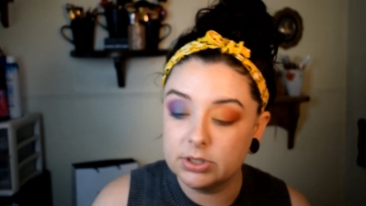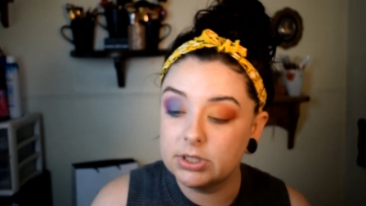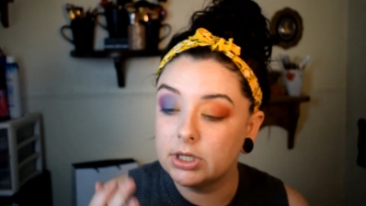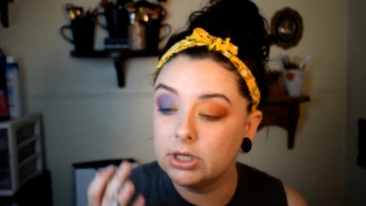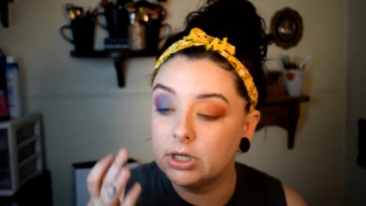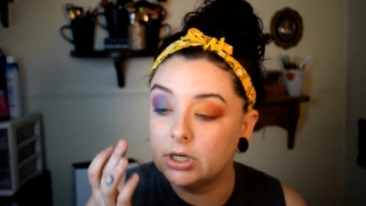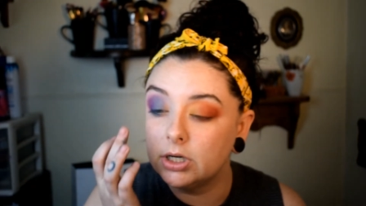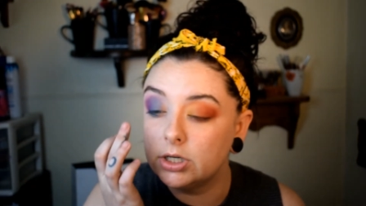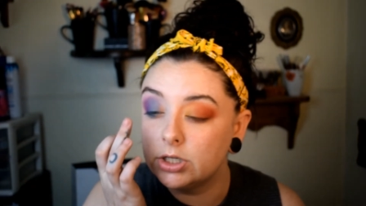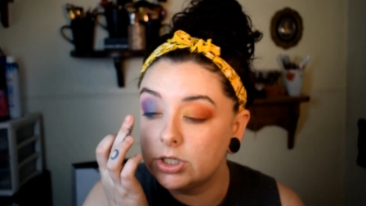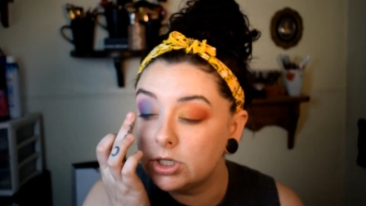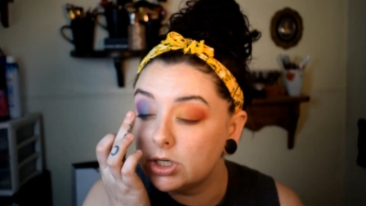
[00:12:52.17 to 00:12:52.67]
and
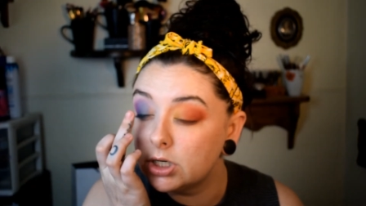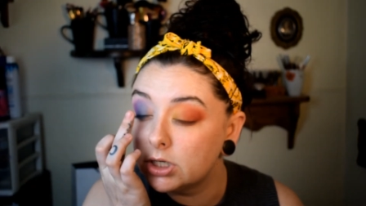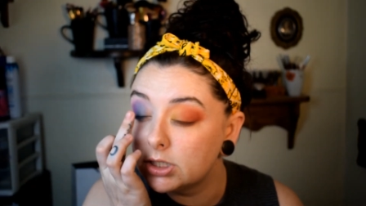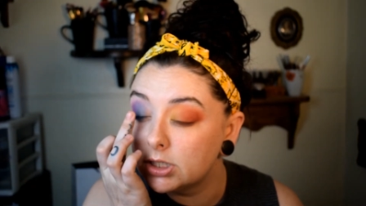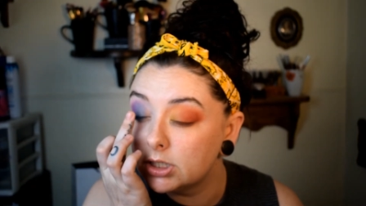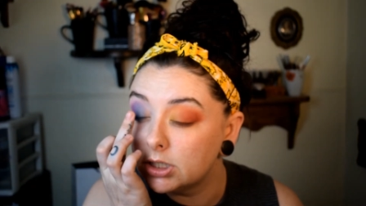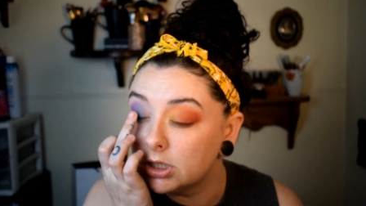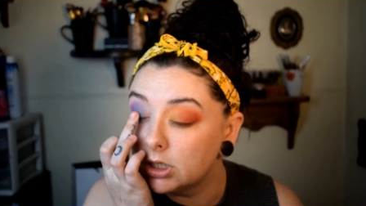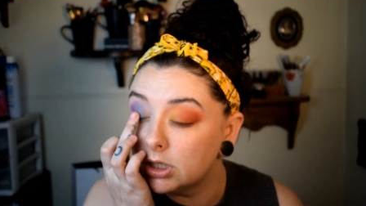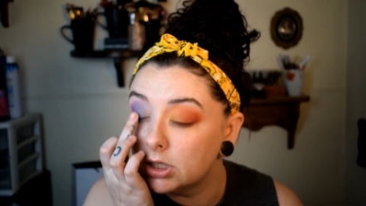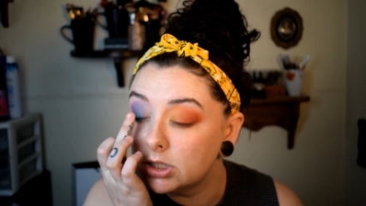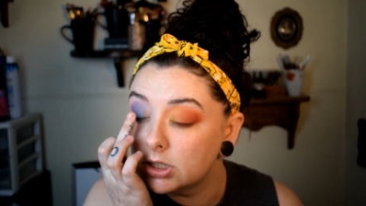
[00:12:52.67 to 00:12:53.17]
it
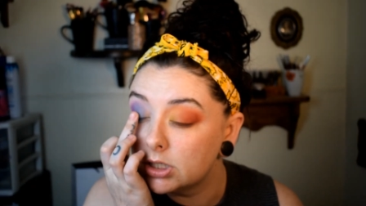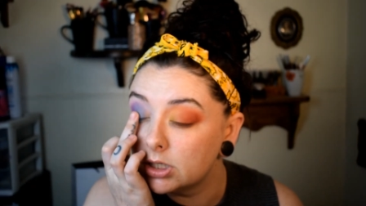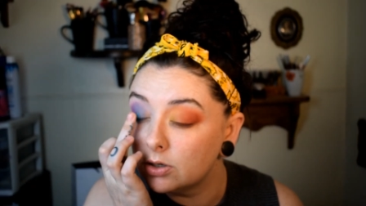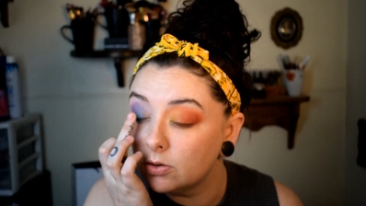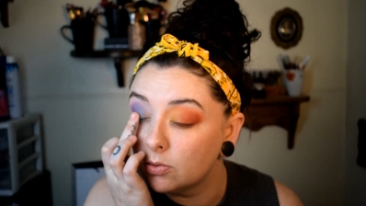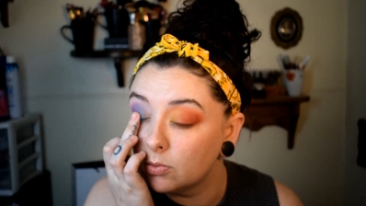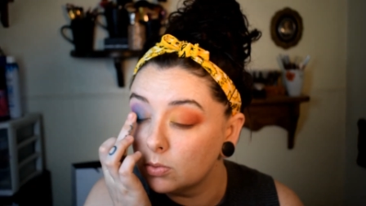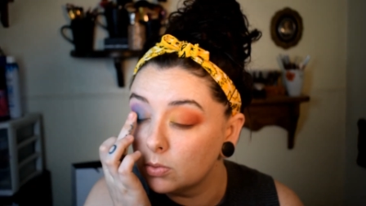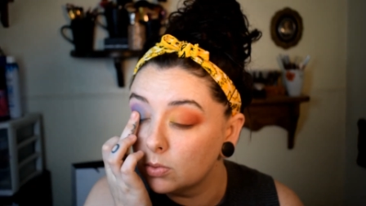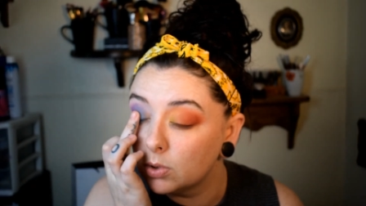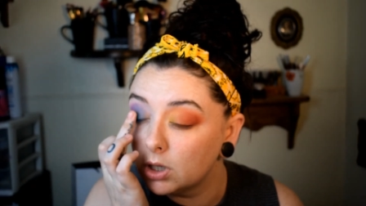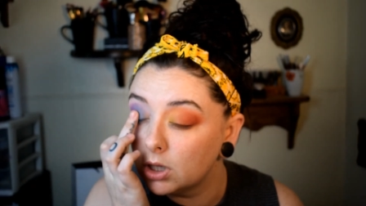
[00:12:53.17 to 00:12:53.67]
just isn't
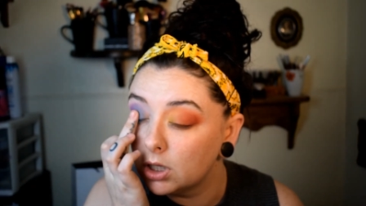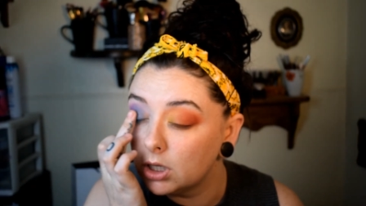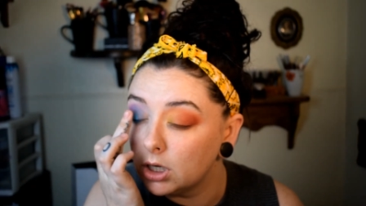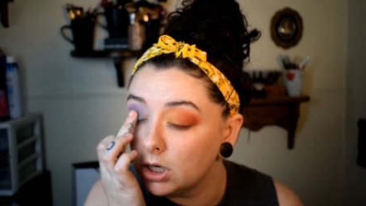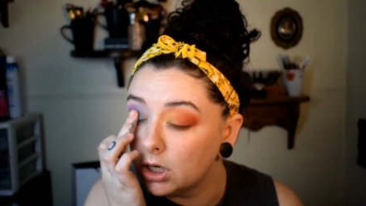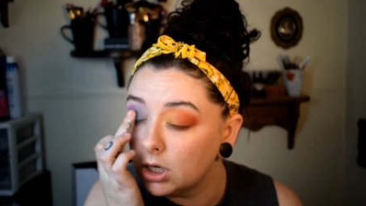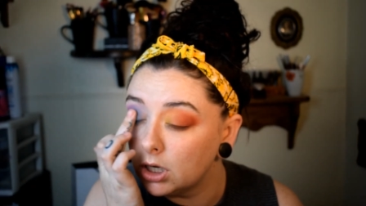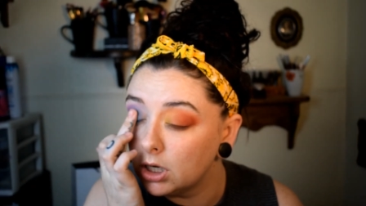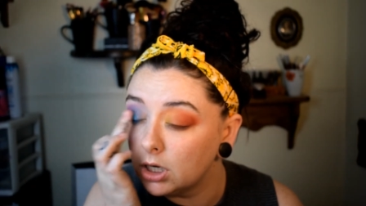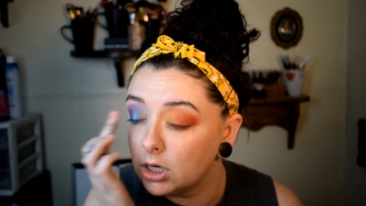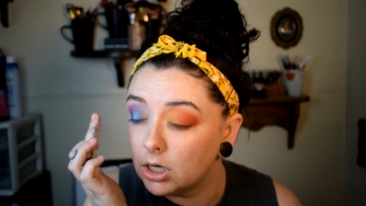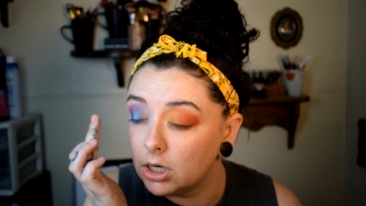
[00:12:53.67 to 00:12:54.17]

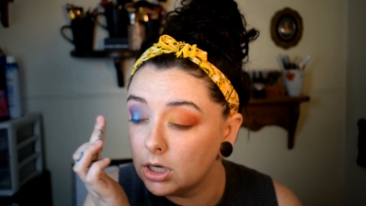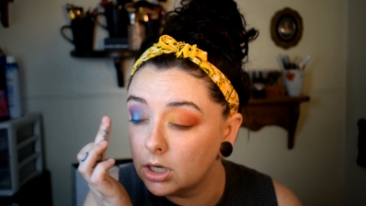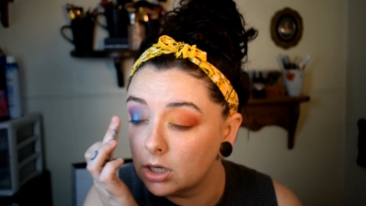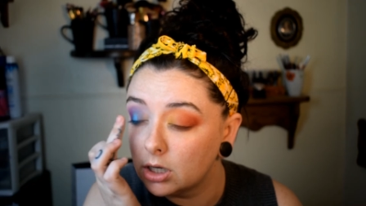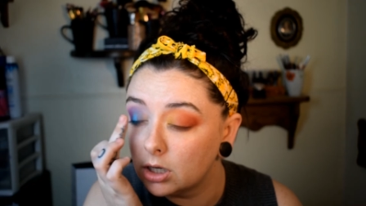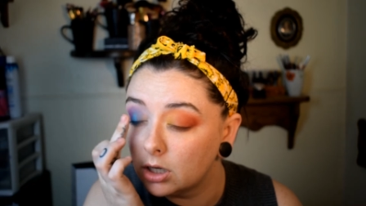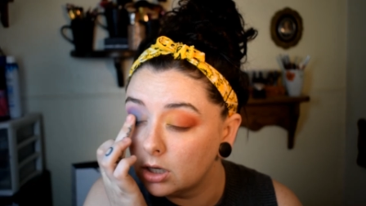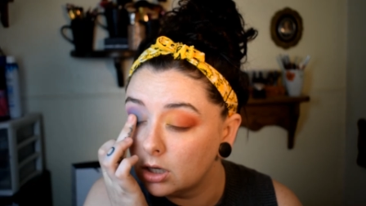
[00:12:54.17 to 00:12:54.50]
really...